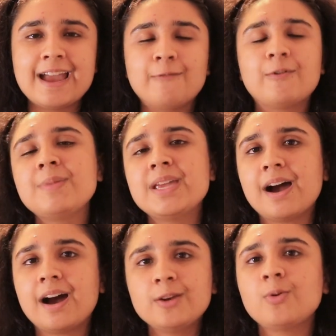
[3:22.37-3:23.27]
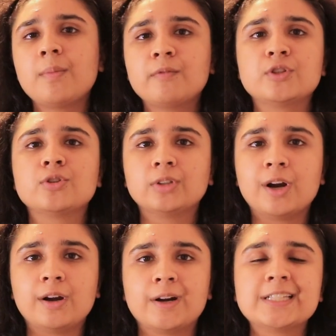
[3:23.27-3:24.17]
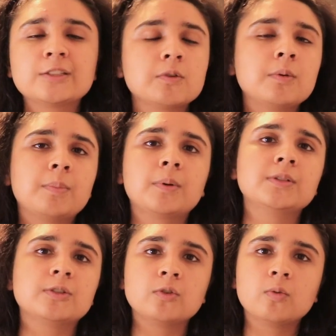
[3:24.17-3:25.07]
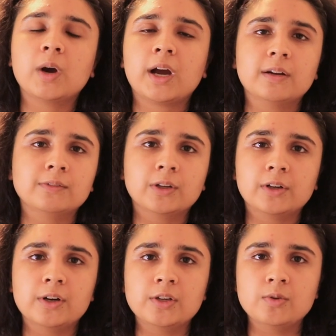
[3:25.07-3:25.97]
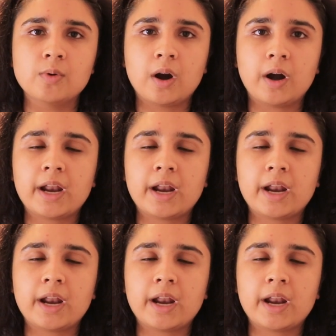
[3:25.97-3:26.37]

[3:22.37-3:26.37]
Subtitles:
For me, I know I'm a visual learner. It's so important to know what kind of learner you are,